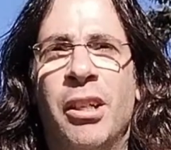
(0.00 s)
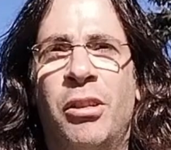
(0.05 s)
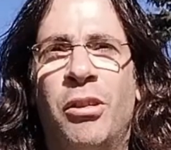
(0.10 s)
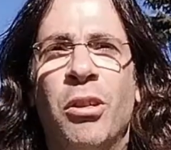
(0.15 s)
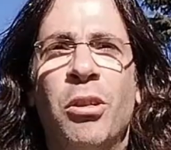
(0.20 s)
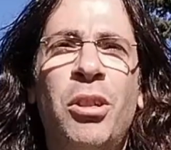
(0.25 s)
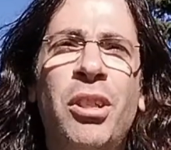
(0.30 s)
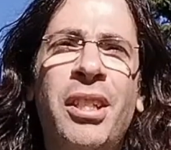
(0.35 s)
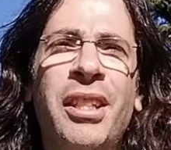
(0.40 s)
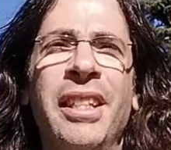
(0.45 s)

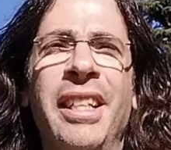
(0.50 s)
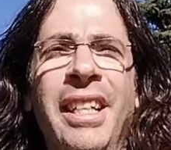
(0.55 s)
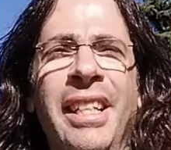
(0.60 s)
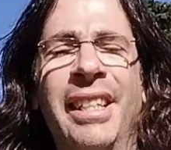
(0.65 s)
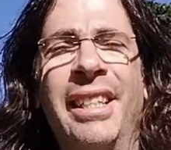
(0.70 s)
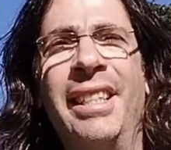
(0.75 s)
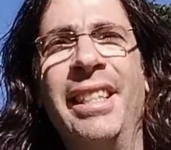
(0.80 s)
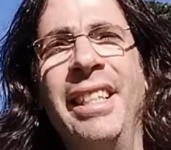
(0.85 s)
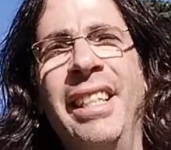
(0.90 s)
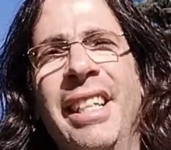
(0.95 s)

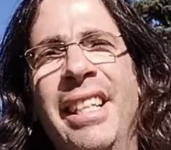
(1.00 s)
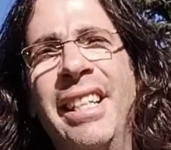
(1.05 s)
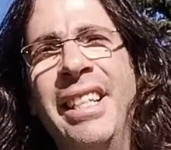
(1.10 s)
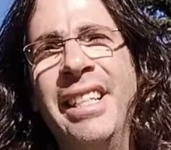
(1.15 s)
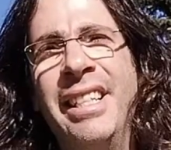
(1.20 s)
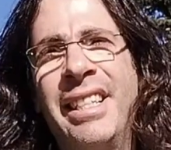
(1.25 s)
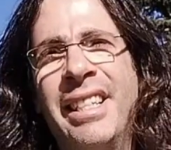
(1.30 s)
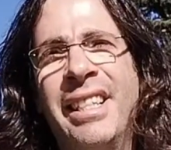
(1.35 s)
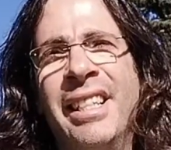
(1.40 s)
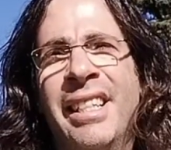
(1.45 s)
Consciousness
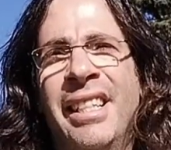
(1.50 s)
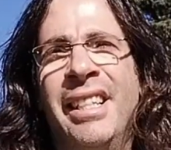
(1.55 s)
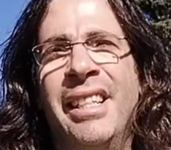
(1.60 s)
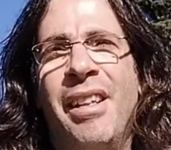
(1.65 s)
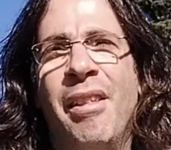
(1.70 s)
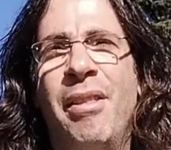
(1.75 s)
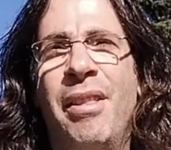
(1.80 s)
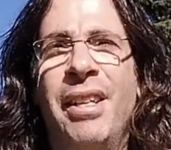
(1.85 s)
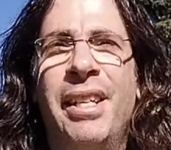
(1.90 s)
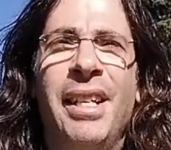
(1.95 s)
is
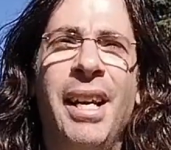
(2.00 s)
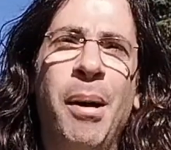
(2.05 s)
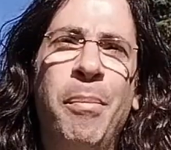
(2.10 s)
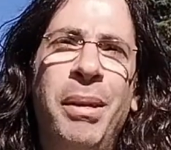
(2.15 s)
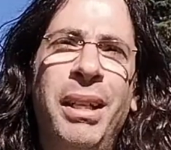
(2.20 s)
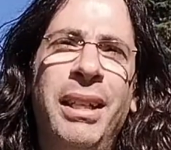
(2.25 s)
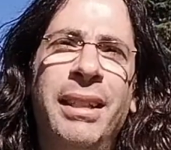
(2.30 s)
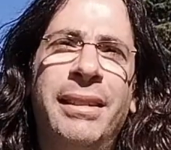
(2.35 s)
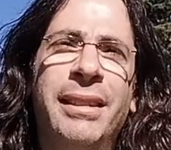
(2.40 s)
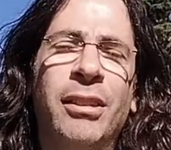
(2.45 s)
the
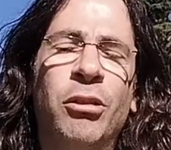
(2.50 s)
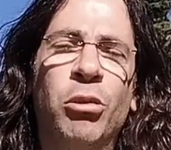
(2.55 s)
ability